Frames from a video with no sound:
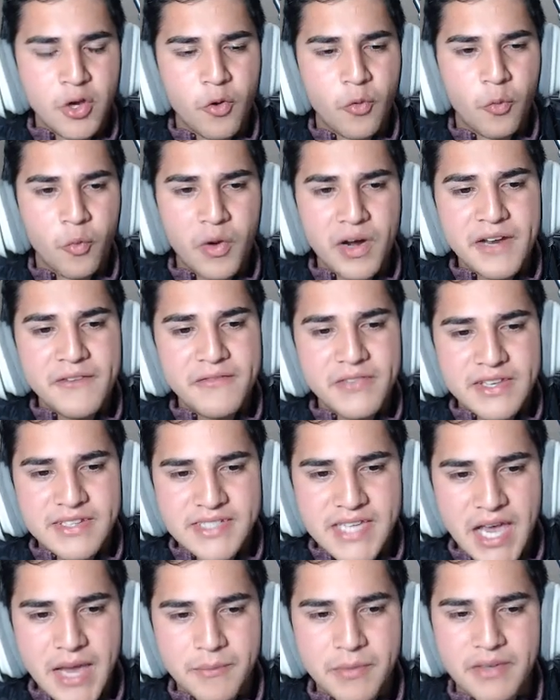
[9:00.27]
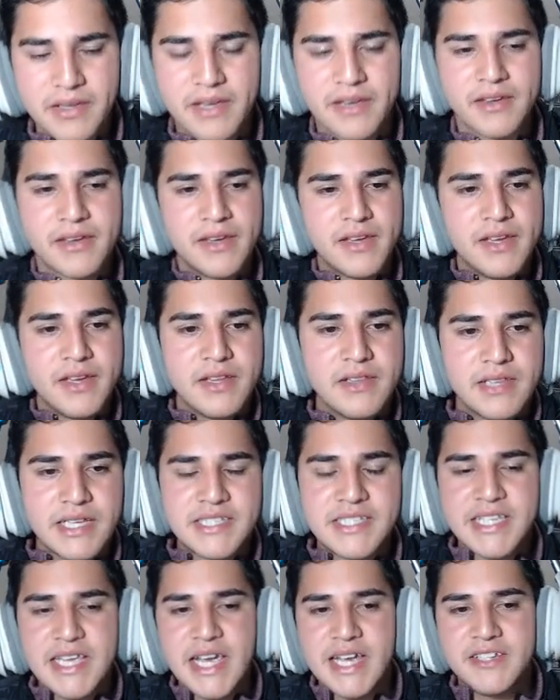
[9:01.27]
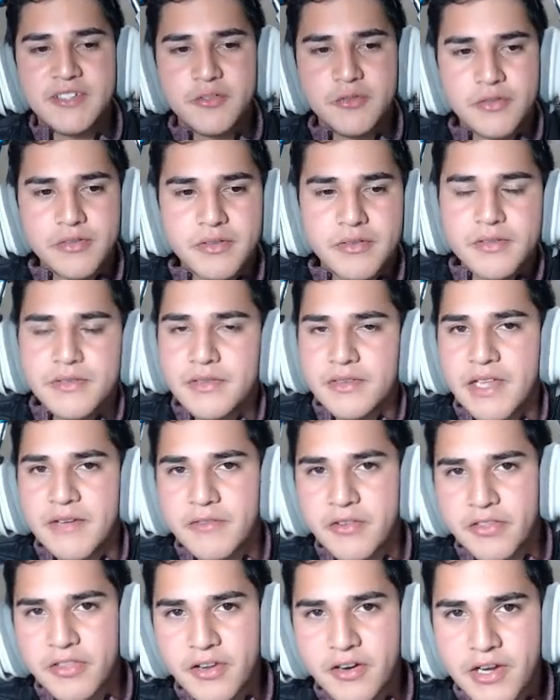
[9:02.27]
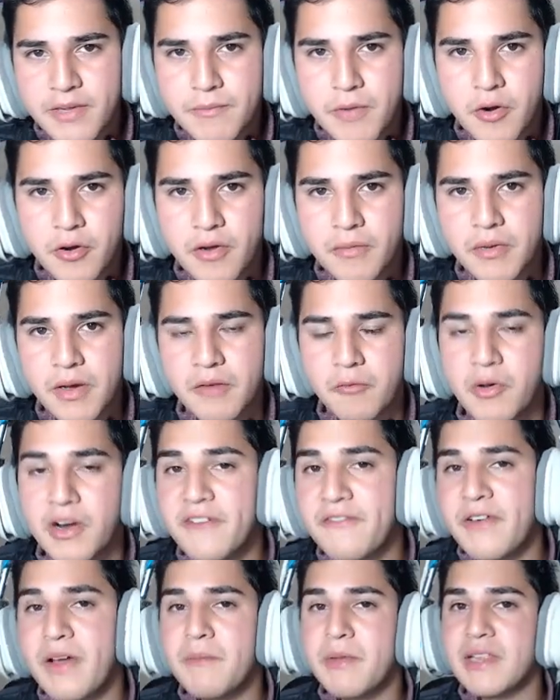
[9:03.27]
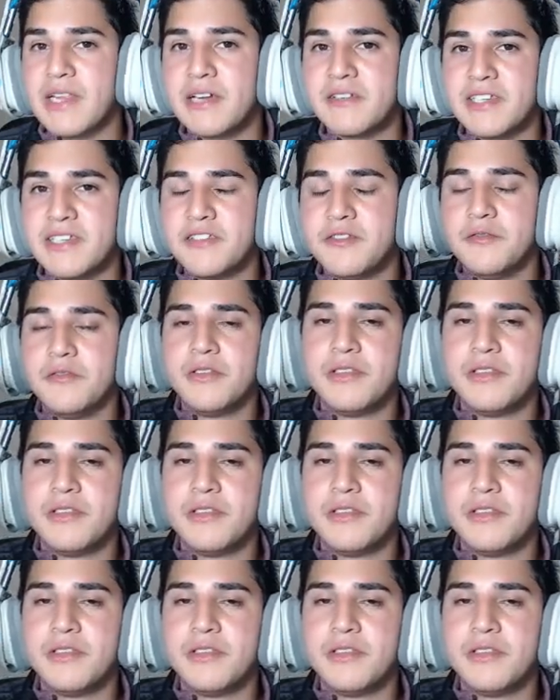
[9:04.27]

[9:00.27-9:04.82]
what if this happened? Like, let's say I duel level 30 Mokuba. What if I'm allowed to duel